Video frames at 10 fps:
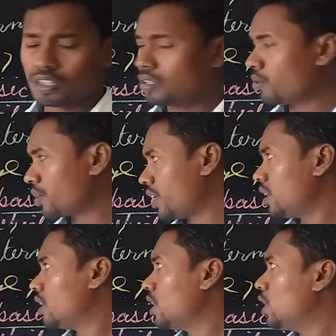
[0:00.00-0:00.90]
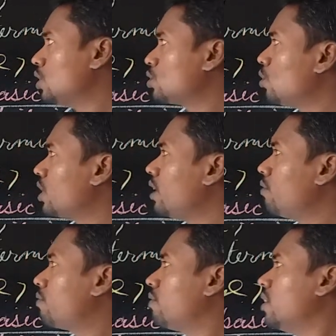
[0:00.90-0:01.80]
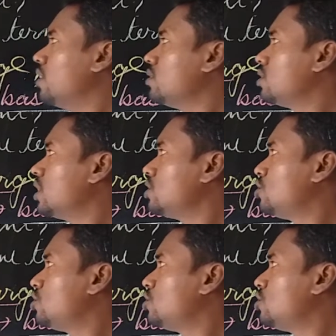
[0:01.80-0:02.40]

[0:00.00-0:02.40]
Okay. So if the